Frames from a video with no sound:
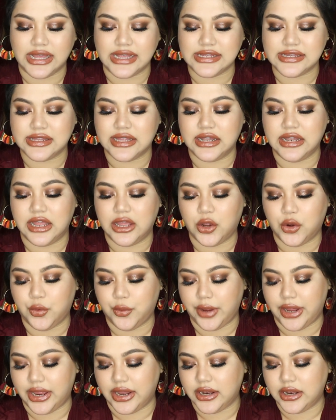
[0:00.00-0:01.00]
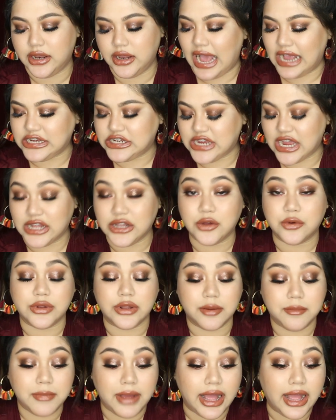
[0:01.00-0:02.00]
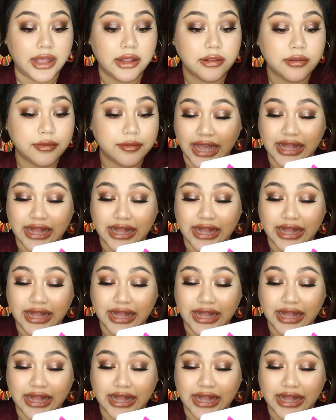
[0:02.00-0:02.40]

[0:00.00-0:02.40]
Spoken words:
is the liquid eyeshadow naman.